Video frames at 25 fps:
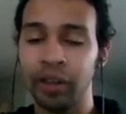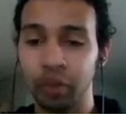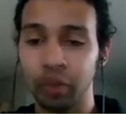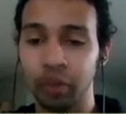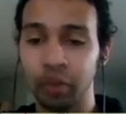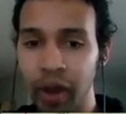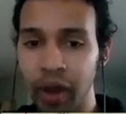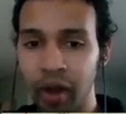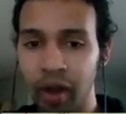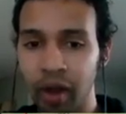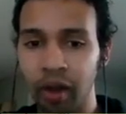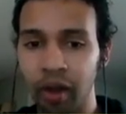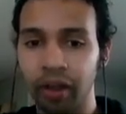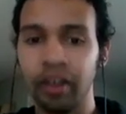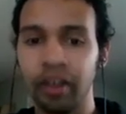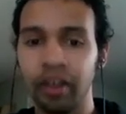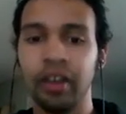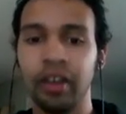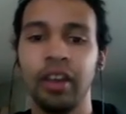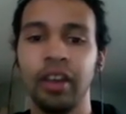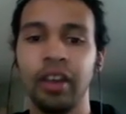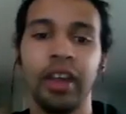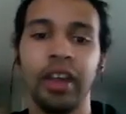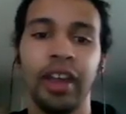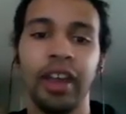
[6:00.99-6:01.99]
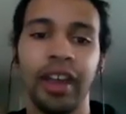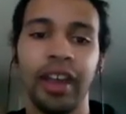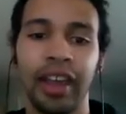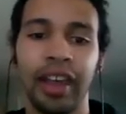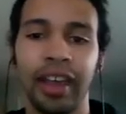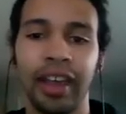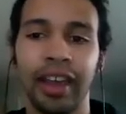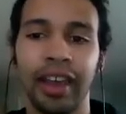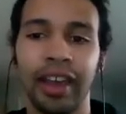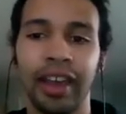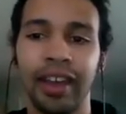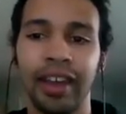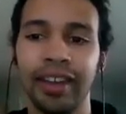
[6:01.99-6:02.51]
as well.
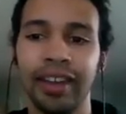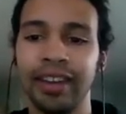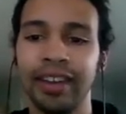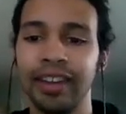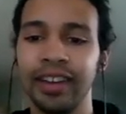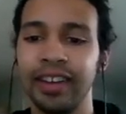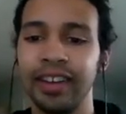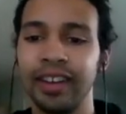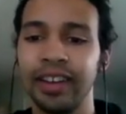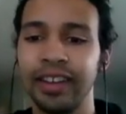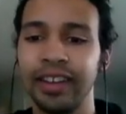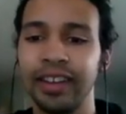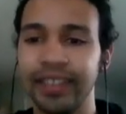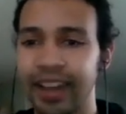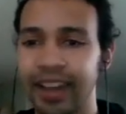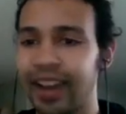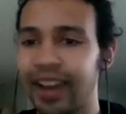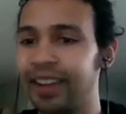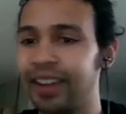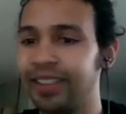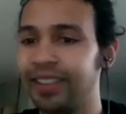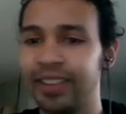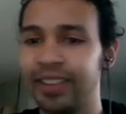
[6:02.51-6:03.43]
And yeah,